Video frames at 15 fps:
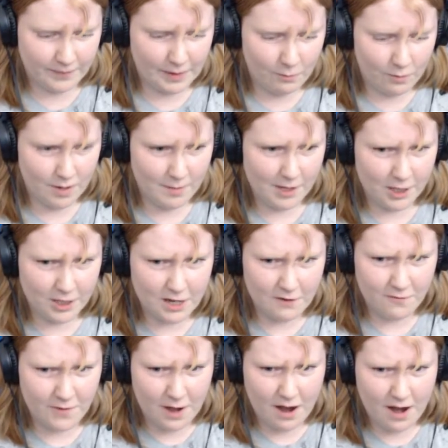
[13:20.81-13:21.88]
What am I looking
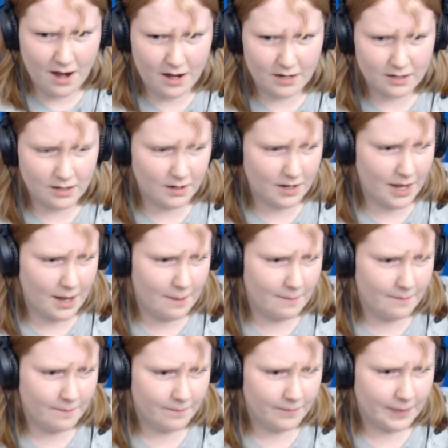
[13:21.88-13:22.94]
for? Okay.
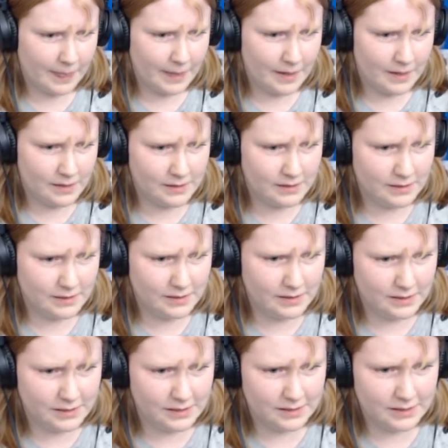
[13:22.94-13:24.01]
Ugh.